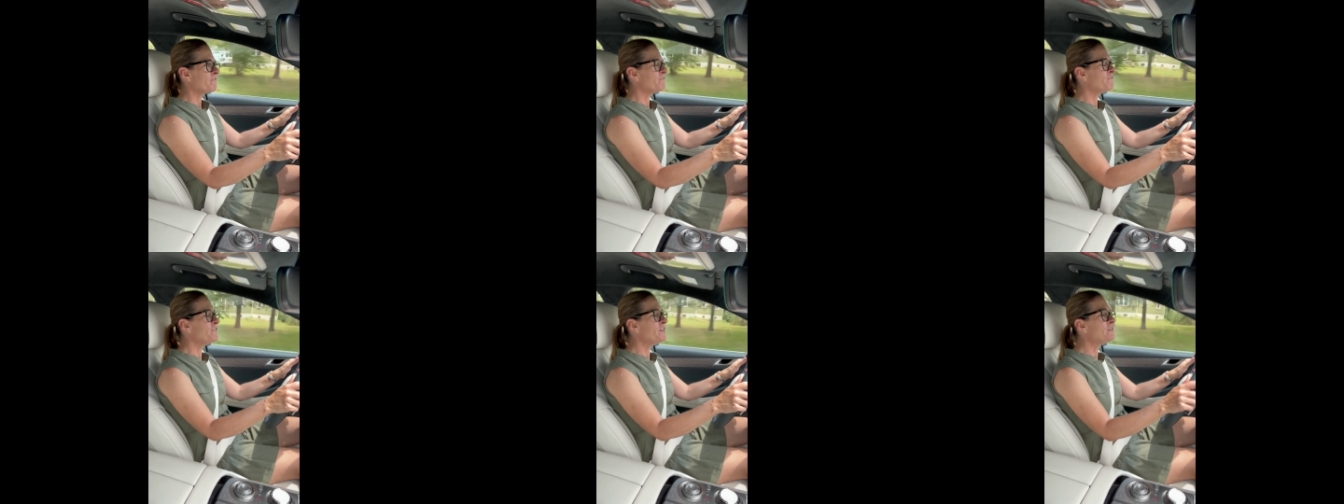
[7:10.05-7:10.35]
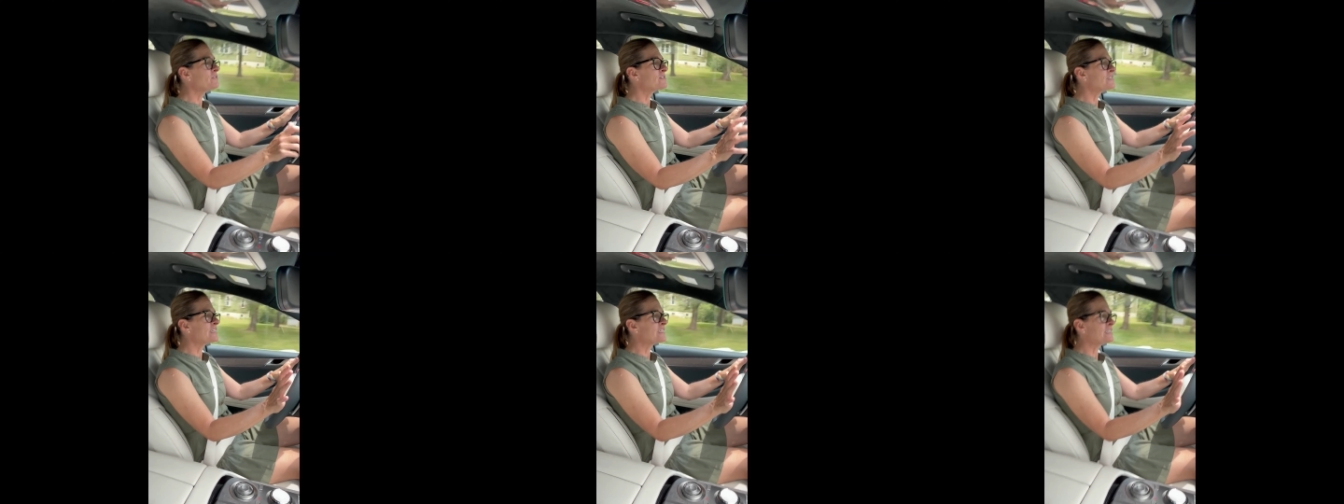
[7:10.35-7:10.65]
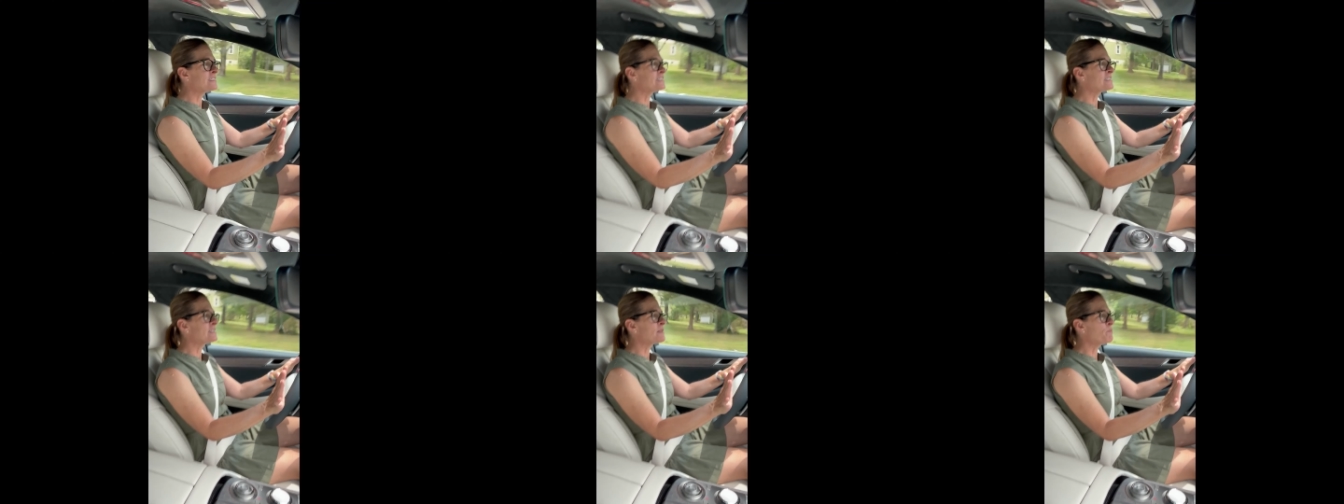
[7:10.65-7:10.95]
feels like
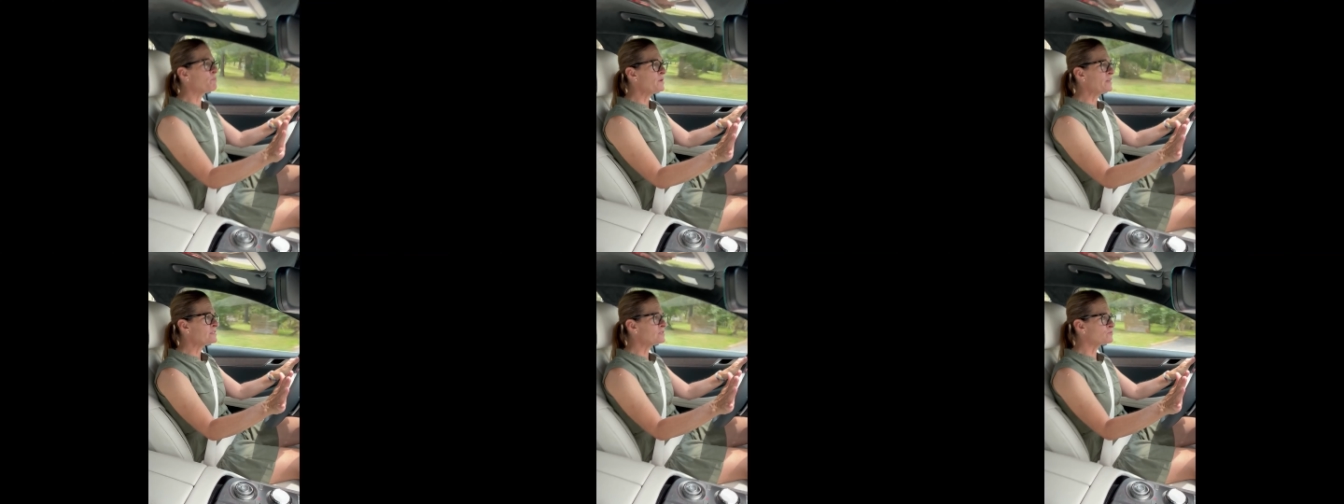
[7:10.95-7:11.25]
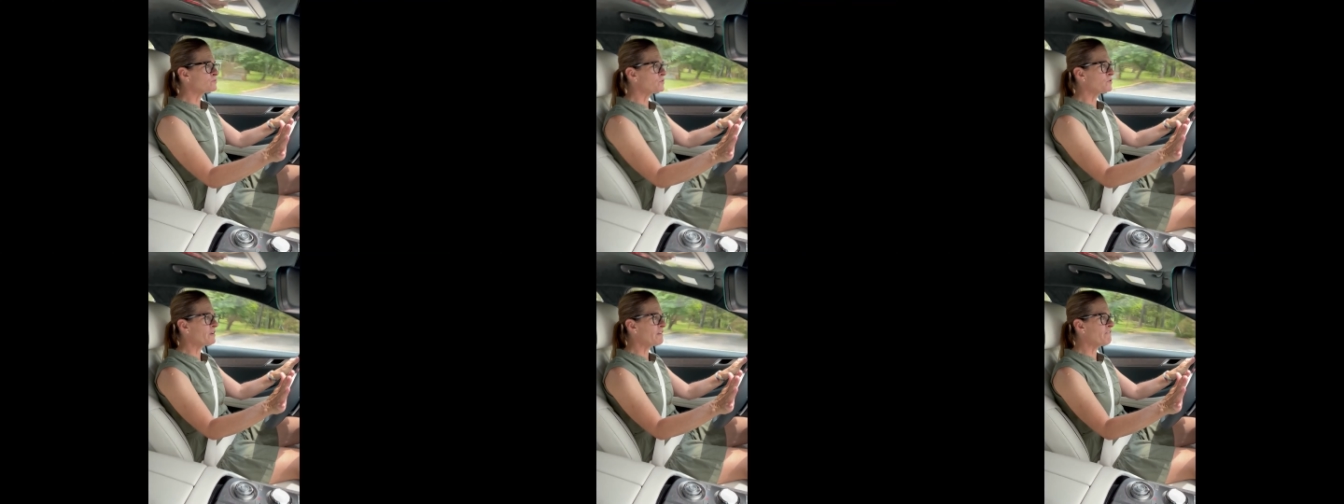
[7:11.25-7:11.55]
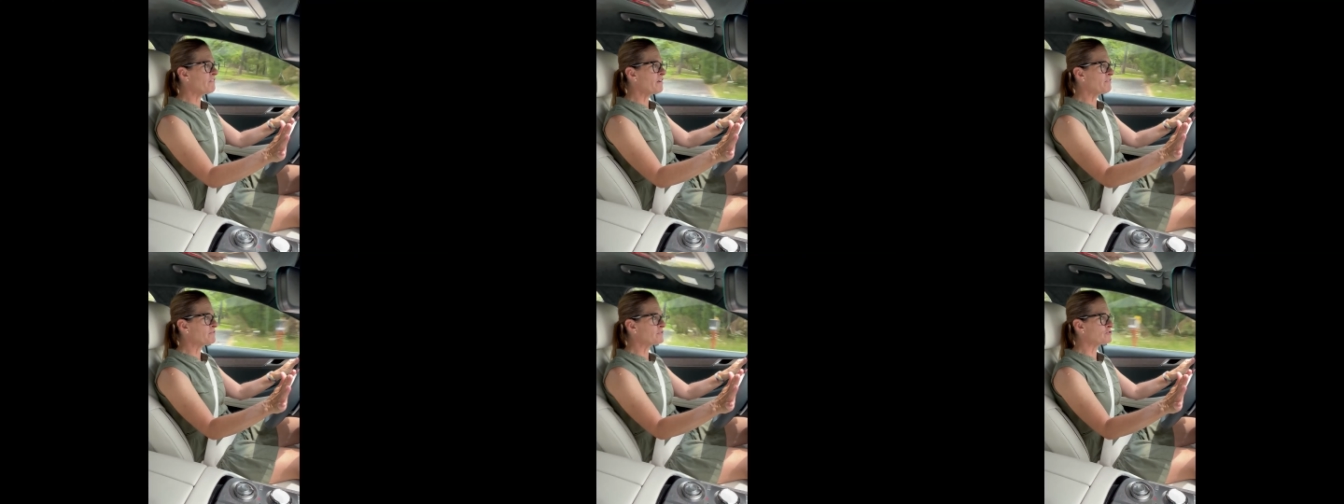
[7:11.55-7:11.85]
it's the best road I've
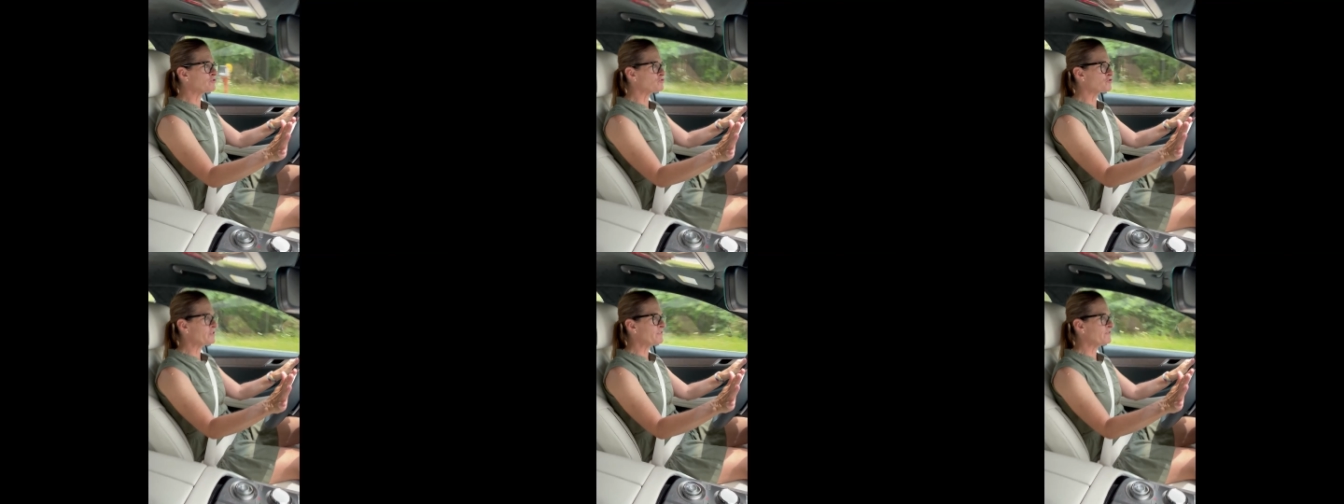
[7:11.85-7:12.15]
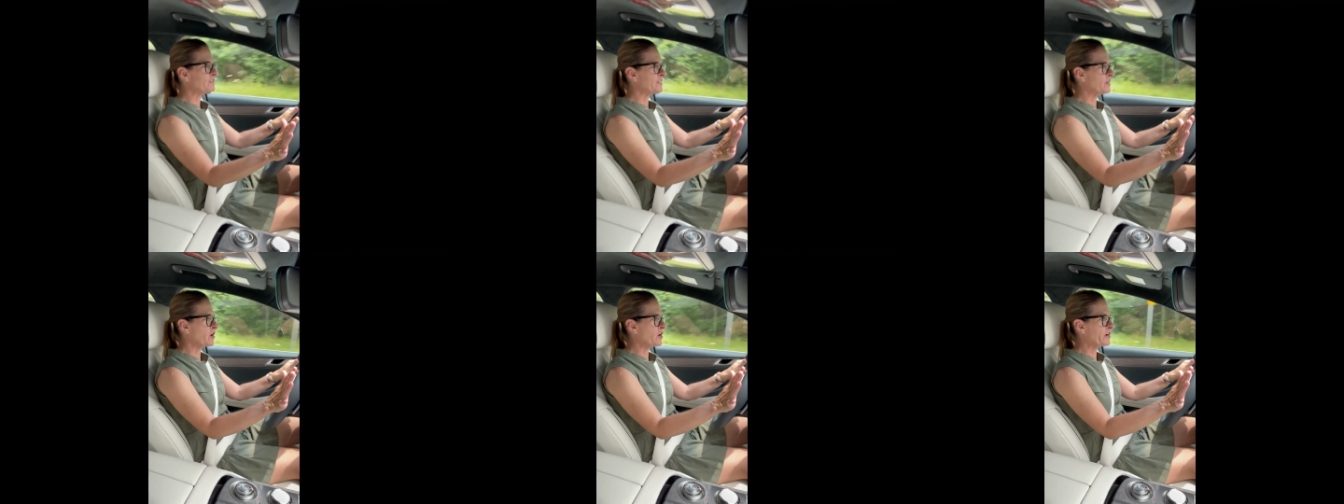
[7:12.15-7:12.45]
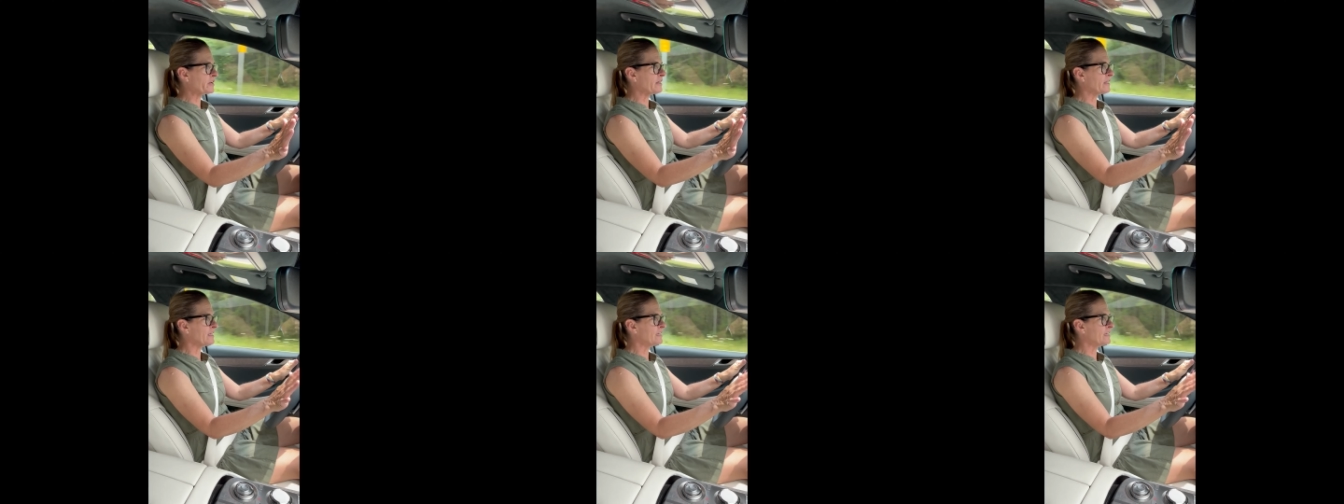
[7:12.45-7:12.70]
ever driven on.